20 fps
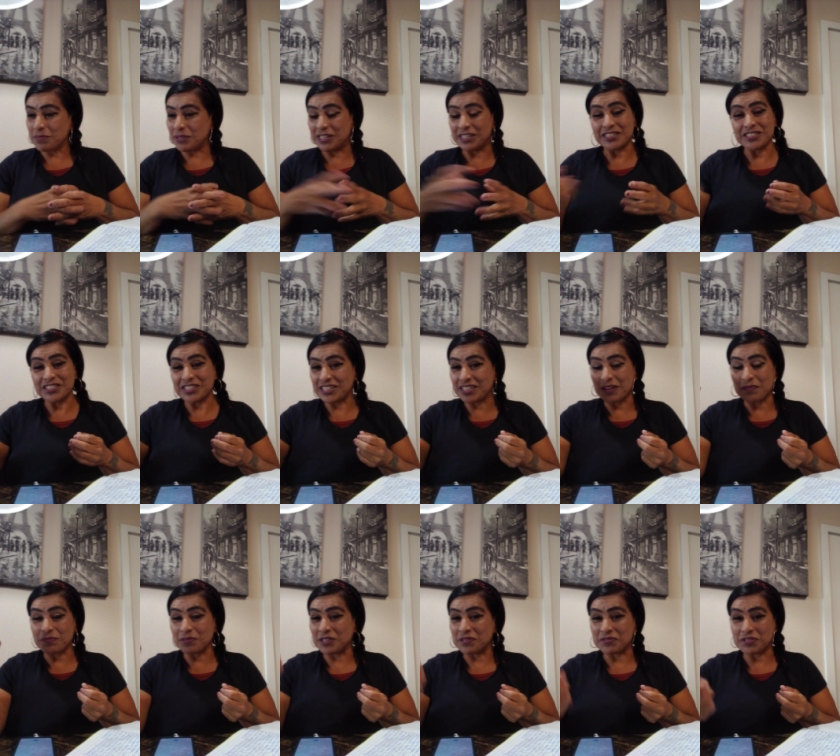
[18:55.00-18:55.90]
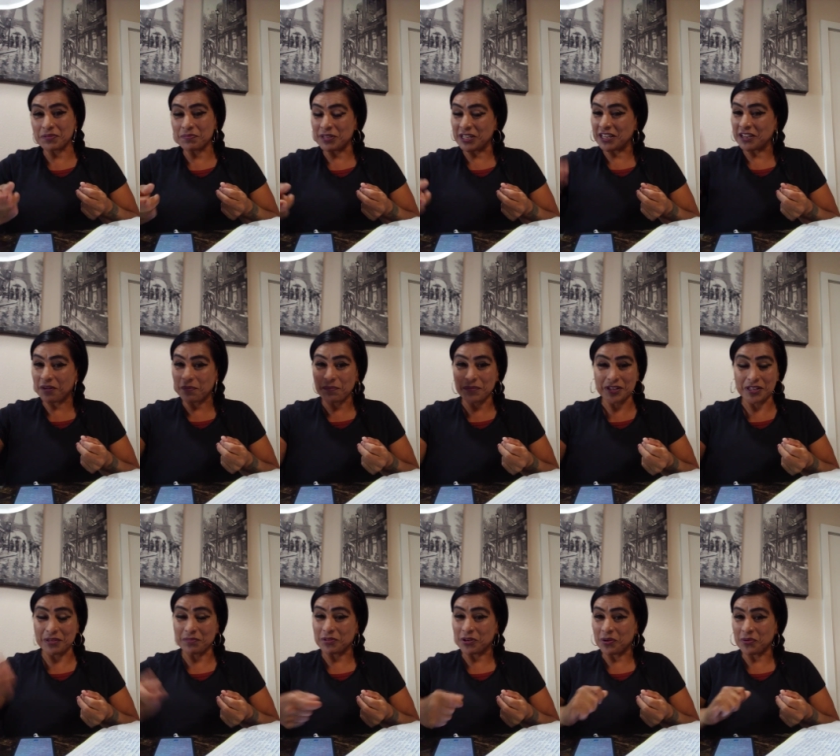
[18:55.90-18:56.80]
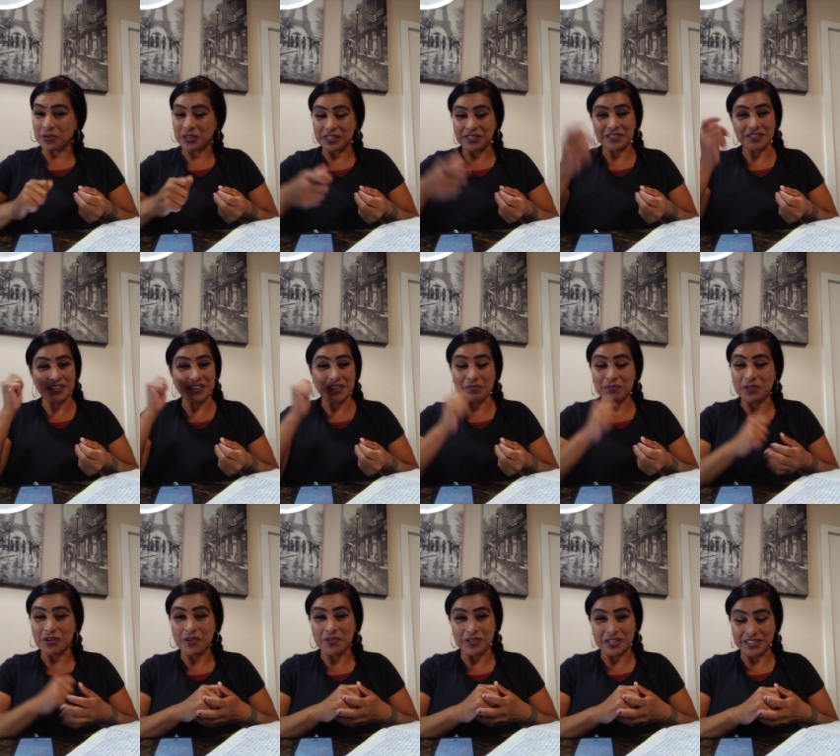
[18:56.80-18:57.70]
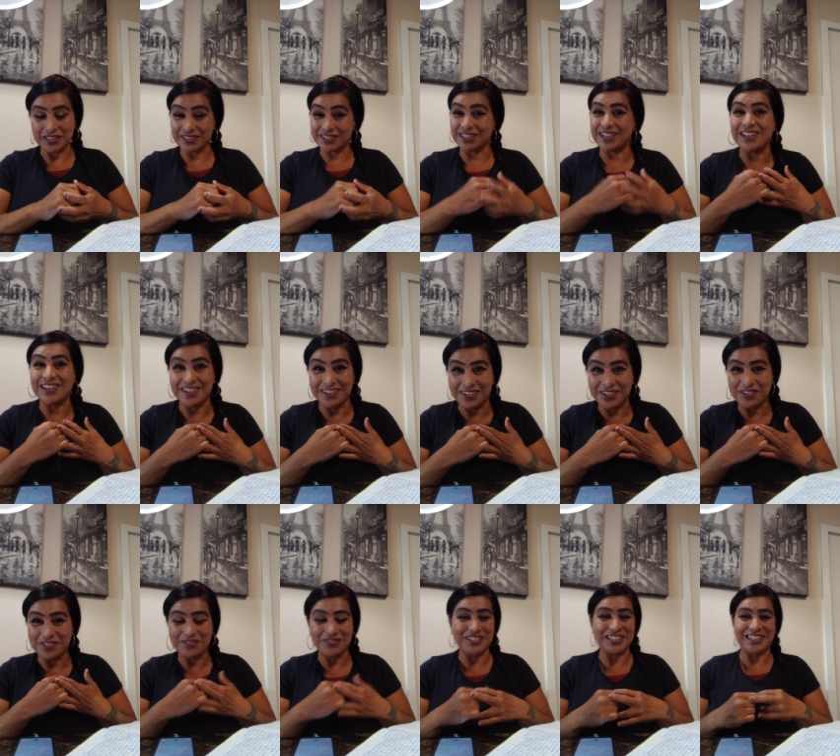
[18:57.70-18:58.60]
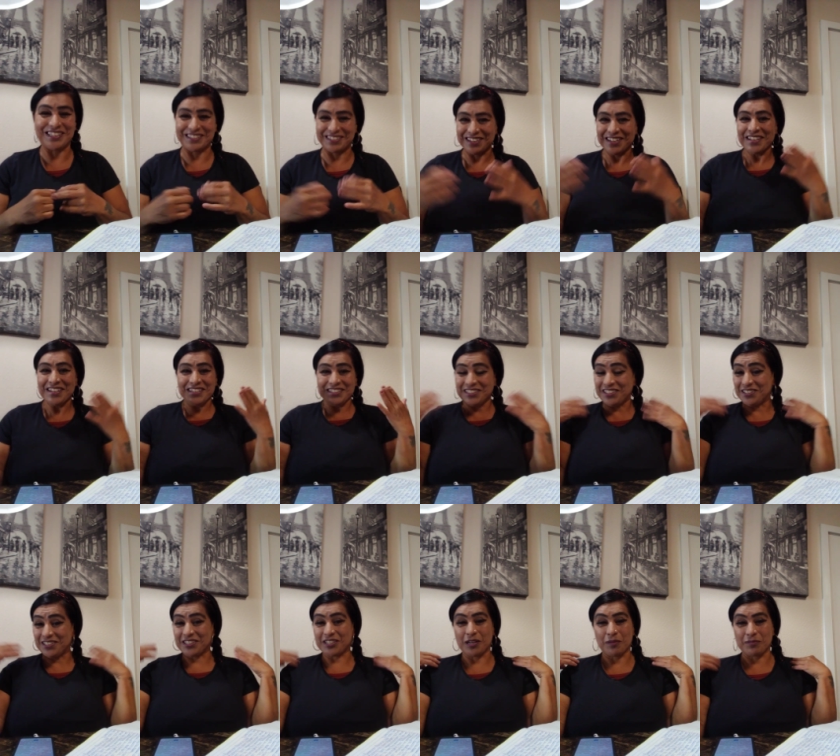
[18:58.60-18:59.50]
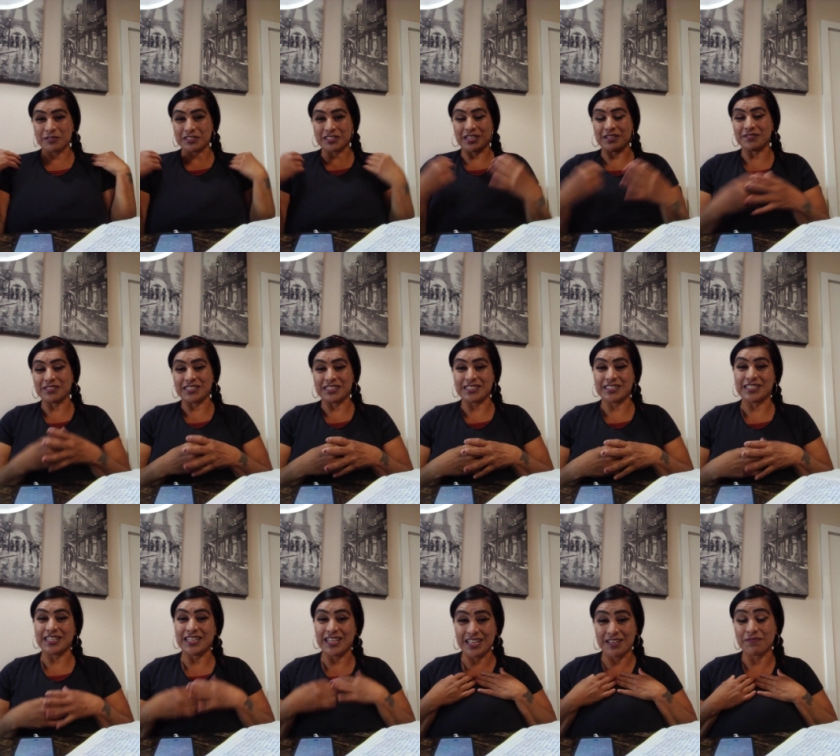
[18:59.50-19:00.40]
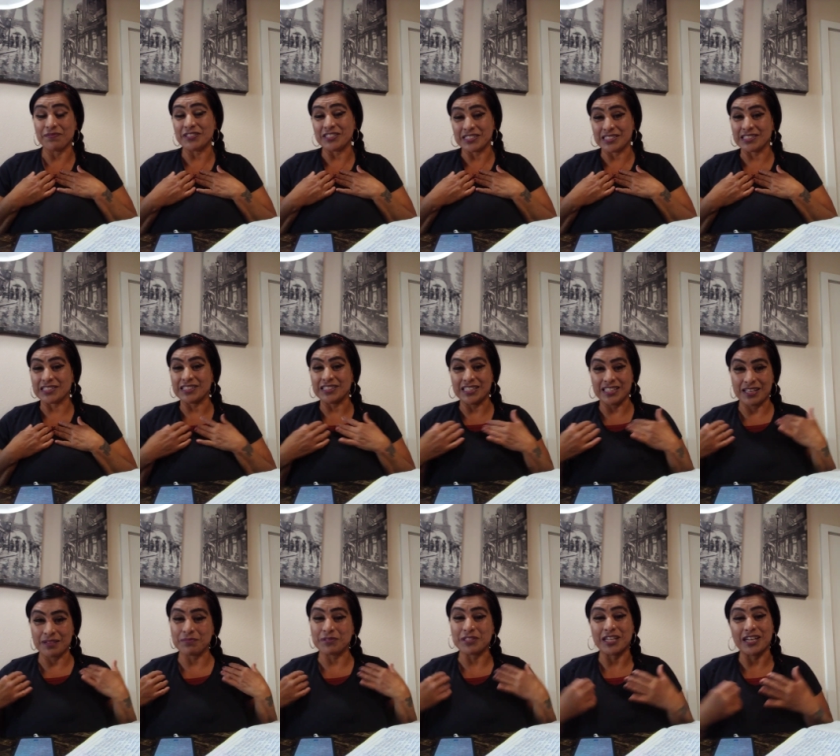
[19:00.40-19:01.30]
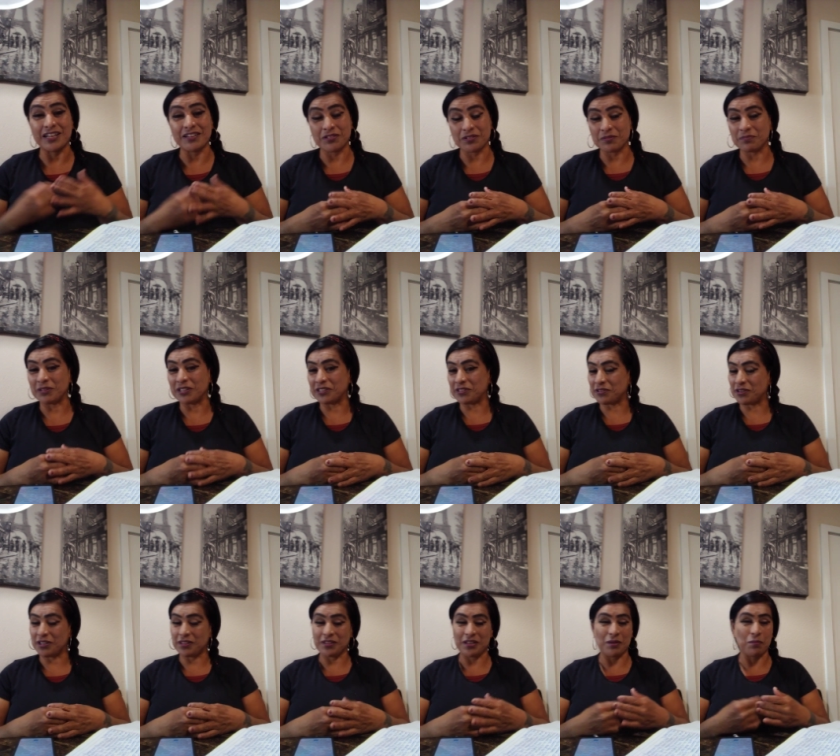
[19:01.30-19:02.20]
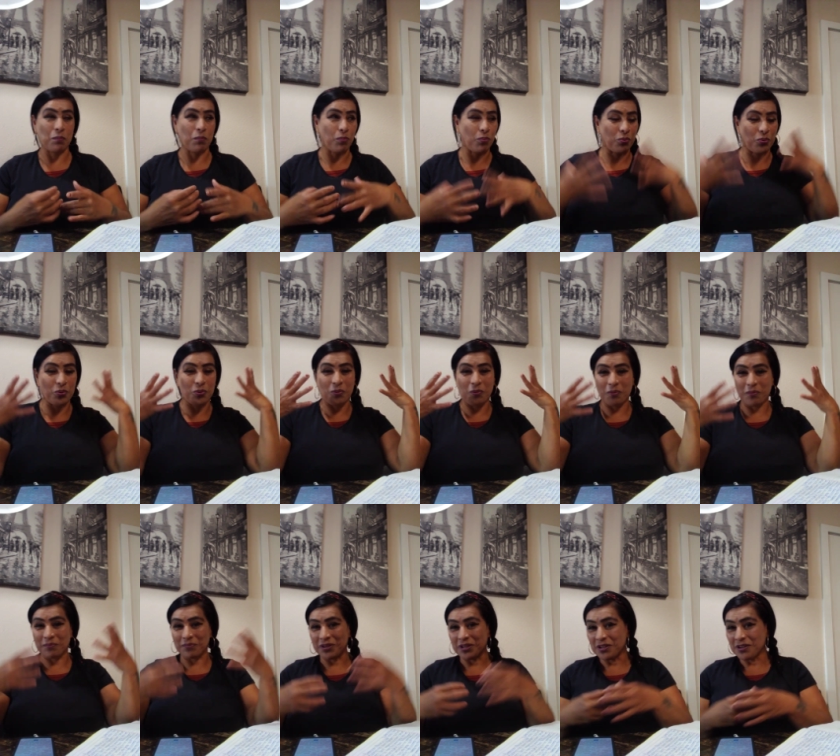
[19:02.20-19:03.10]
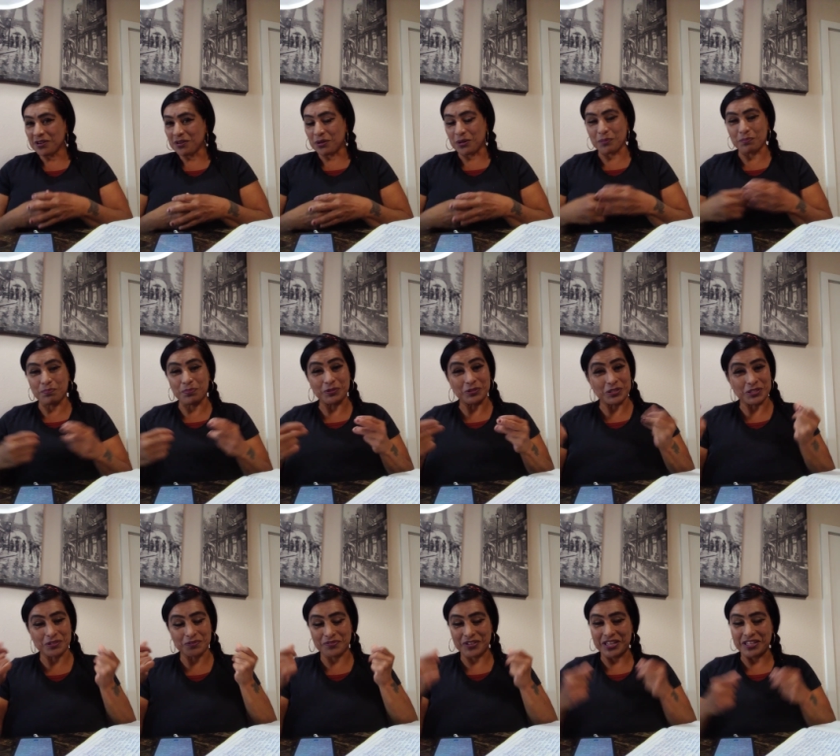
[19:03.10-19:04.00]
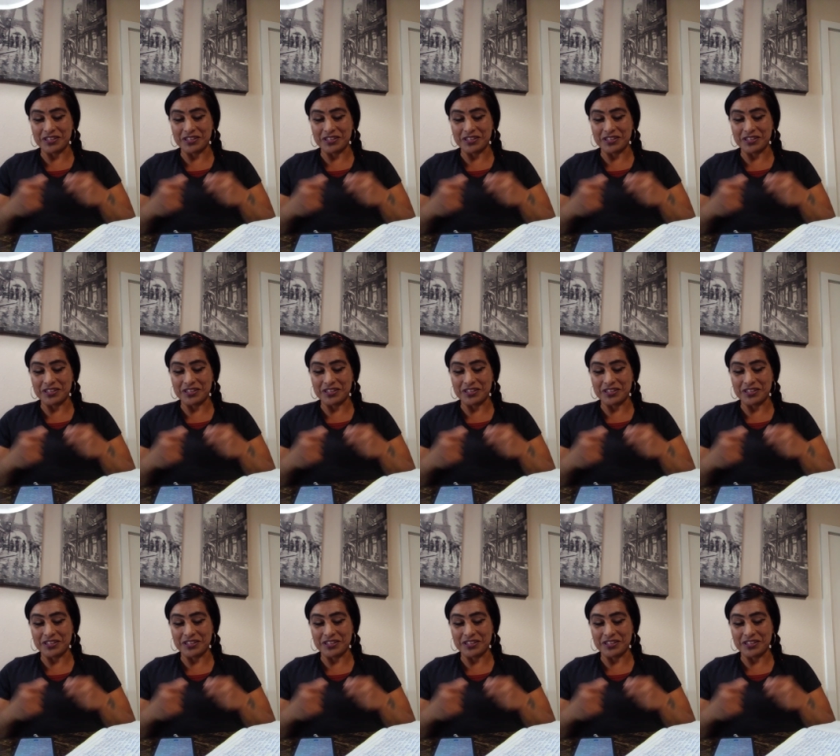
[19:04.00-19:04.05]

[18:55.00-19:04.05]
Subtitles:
Because she kept lifting me up. Keep going, keep going. And I, oh man. You know, a couple times I just said, hey, physically, I'm tired, mother. And then, boom, a boost of